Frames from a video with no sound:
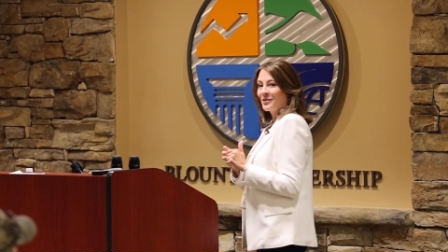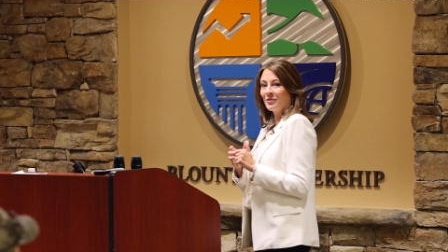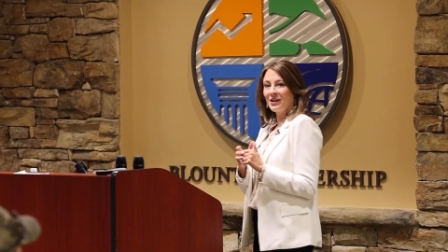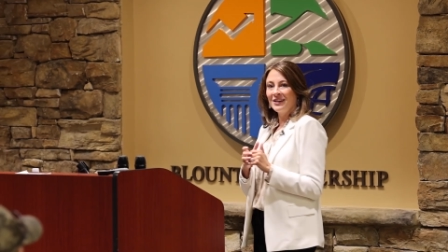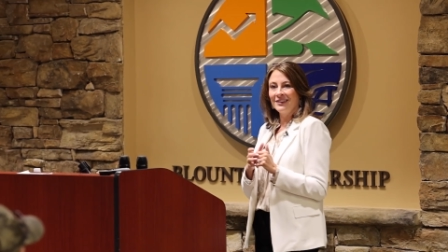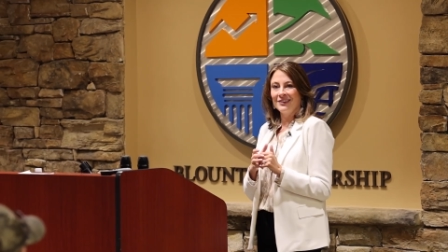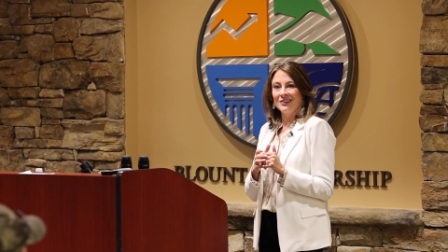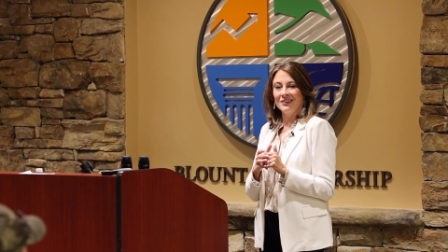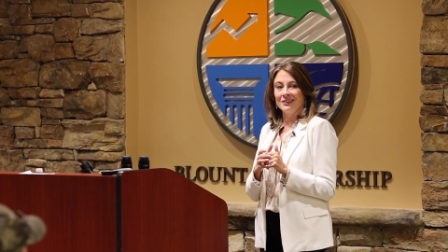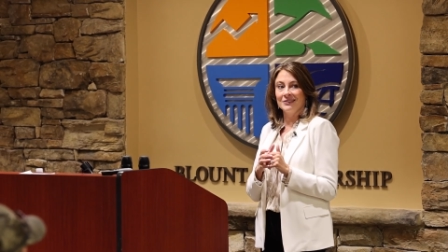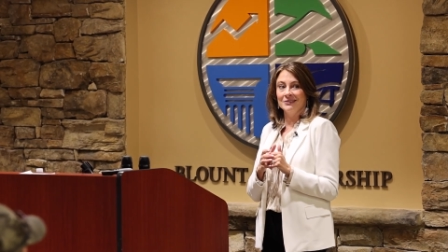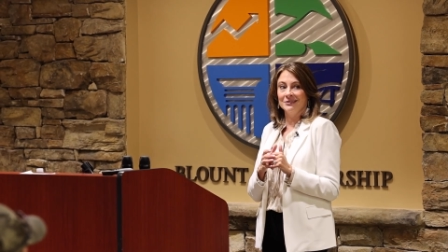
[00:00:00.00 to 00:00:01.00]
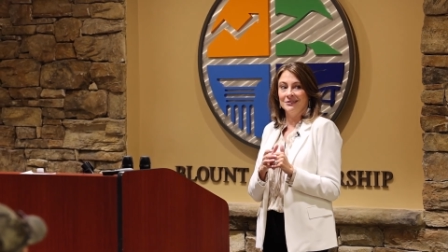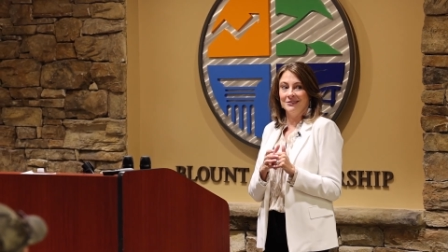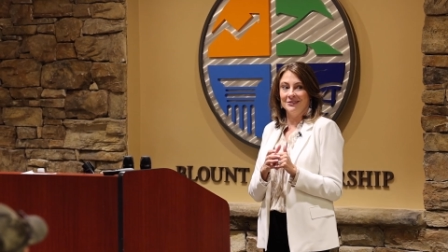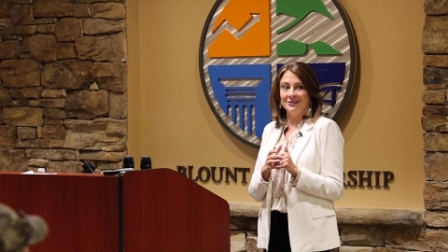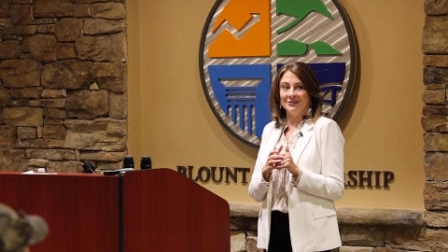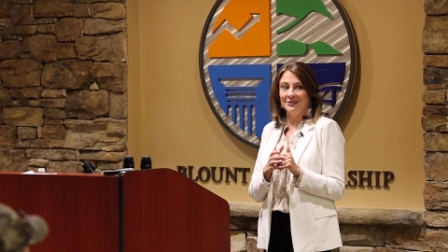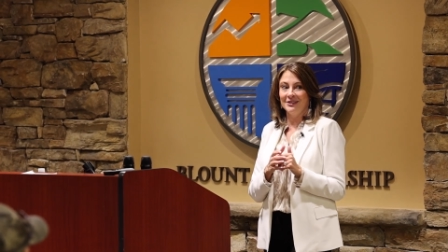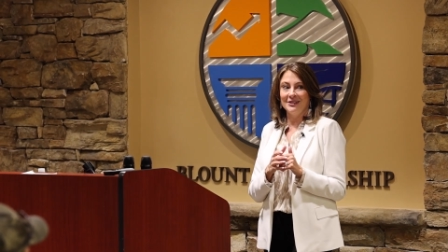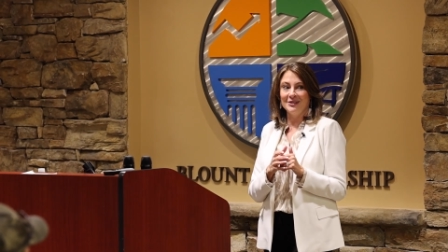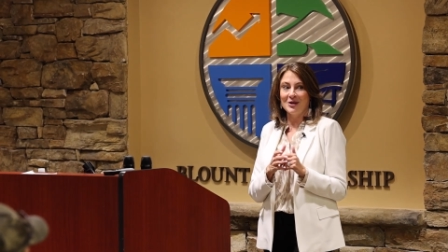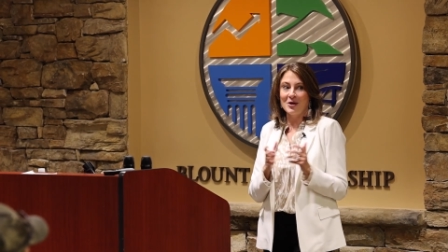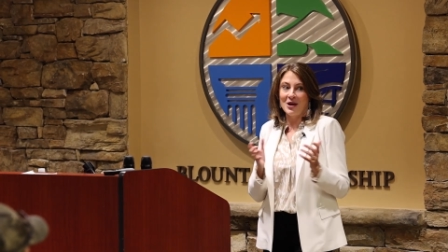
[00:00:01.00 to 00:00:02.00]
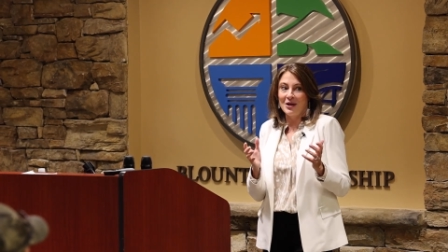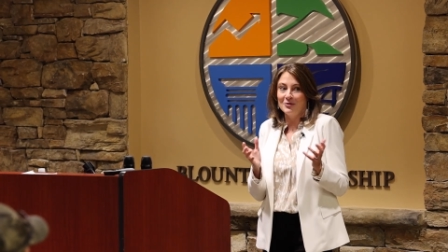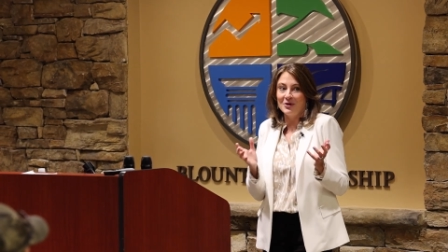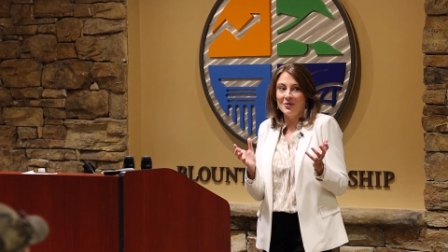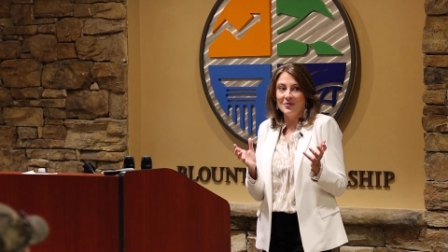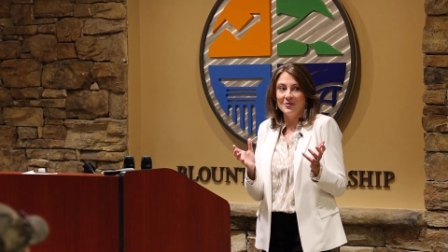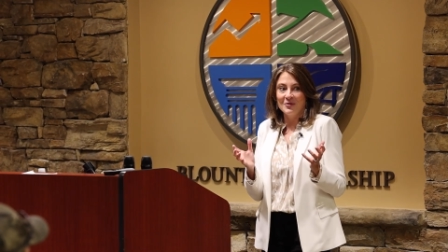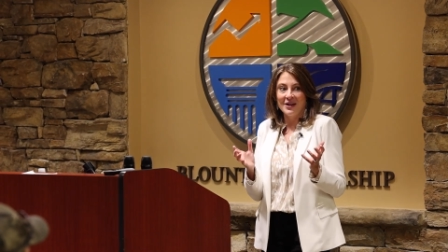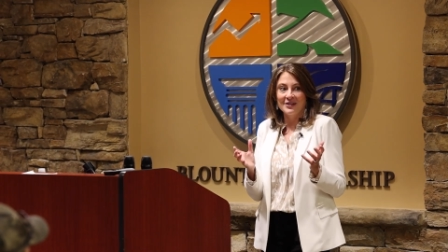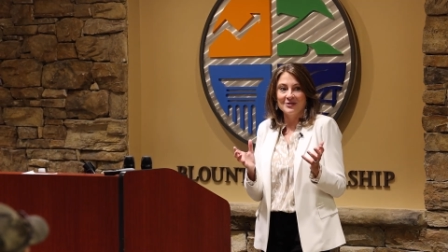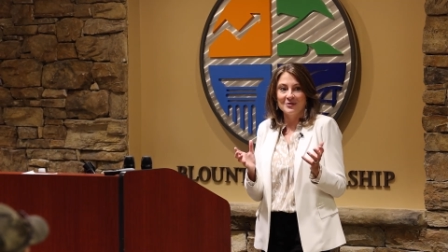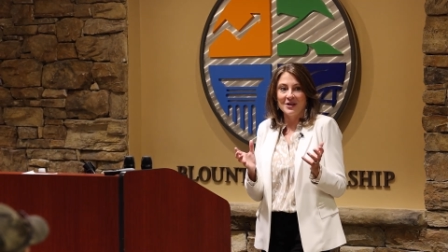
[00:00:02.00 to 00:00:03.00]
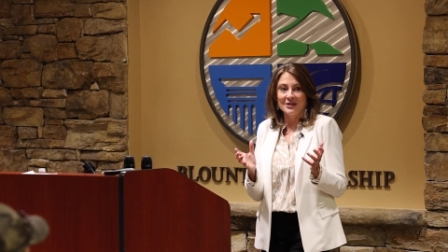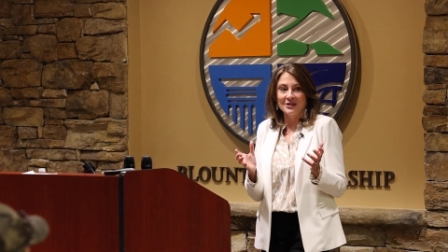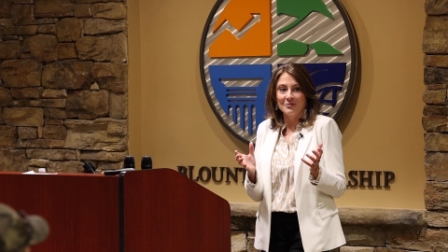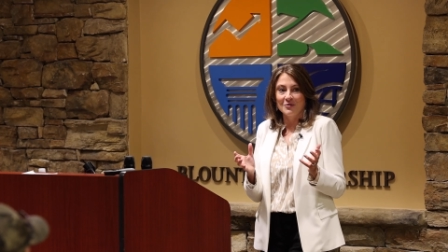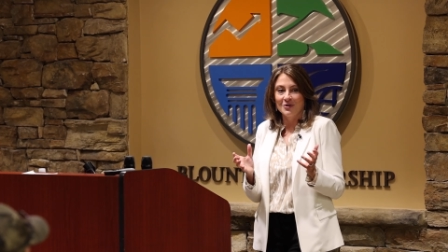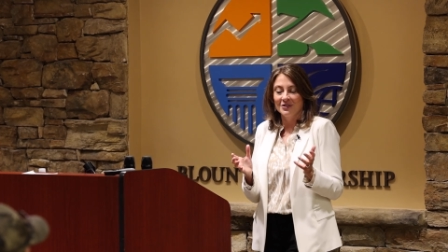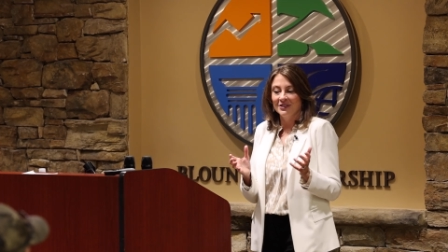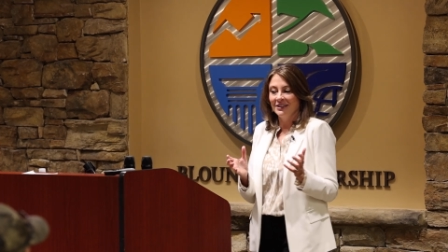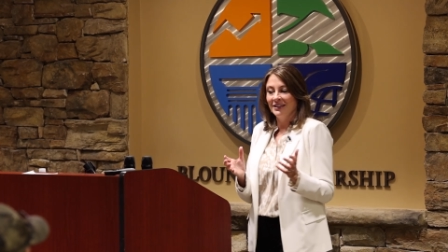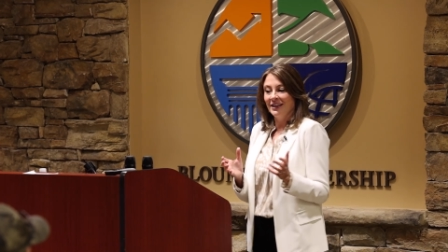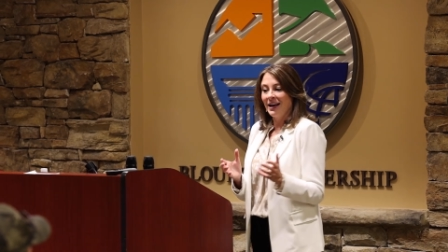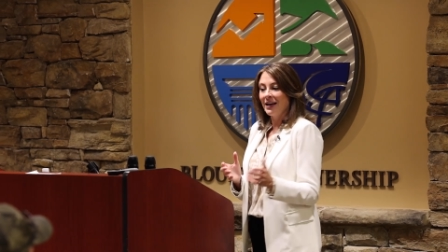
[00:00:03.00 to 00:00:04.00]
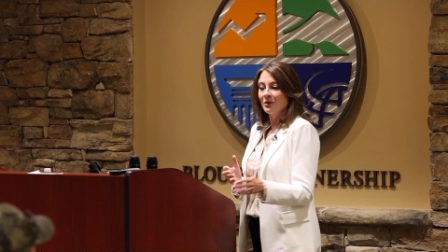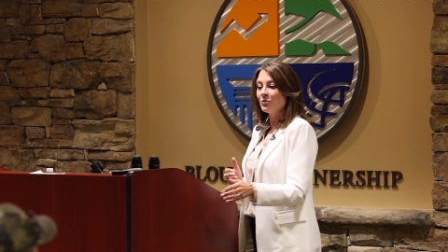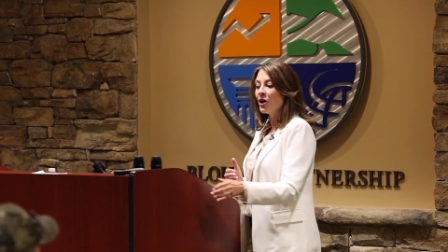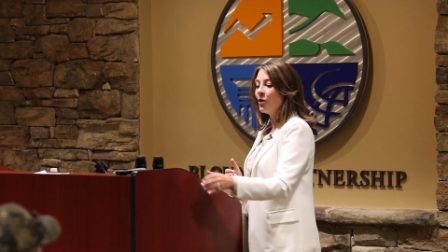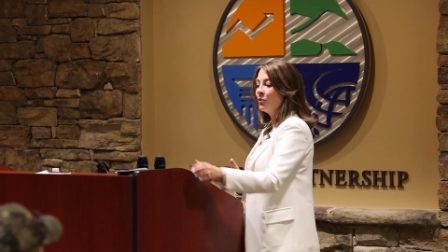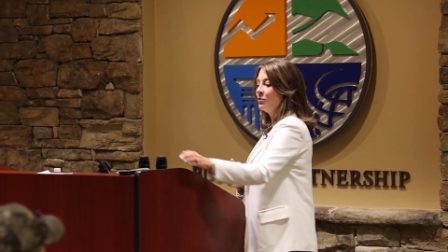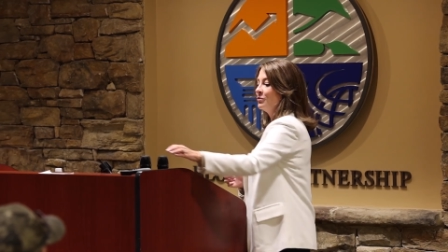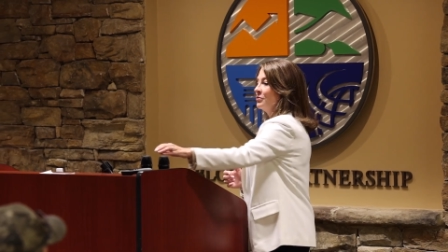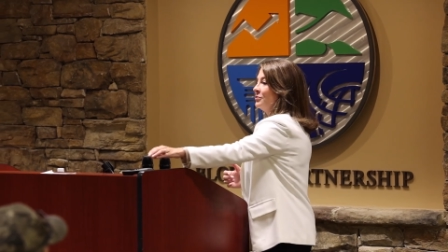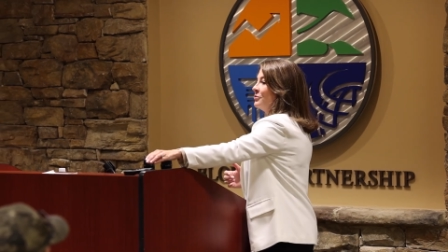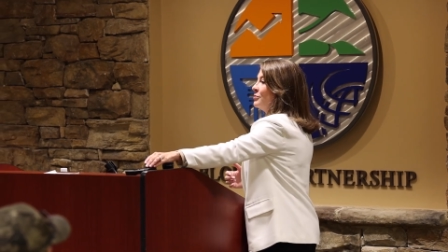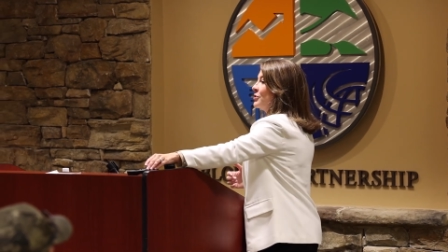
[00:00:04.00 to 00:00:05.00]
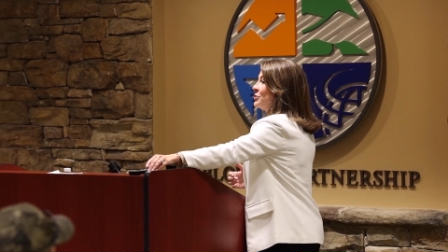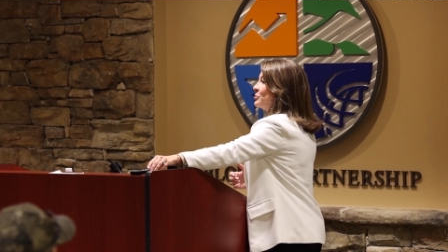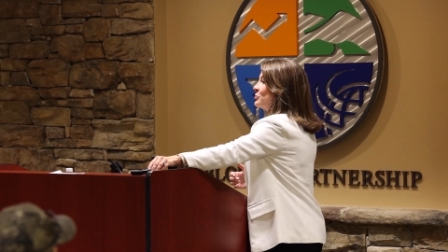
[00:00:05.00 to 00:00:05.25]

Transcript: right? And they're like, oh, I don't know how to do that anymore. I don't know what